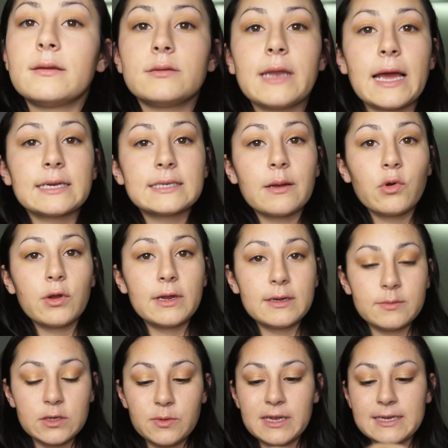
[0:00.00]
Next, I'm
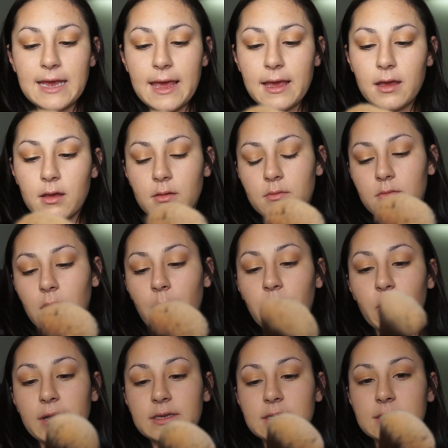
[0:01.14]
going
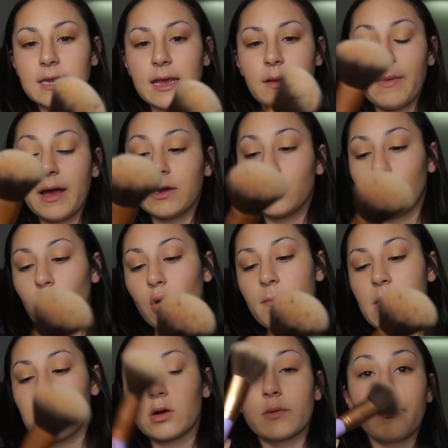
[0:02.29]
to take my Nicole
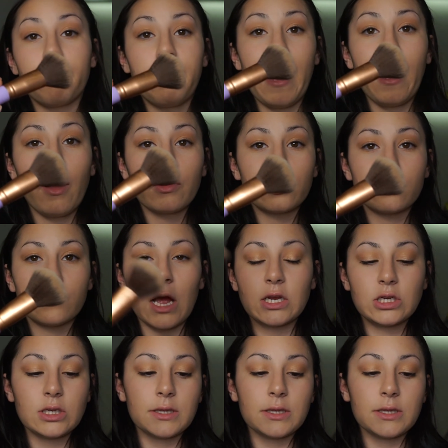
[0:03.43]
Miller powder brush.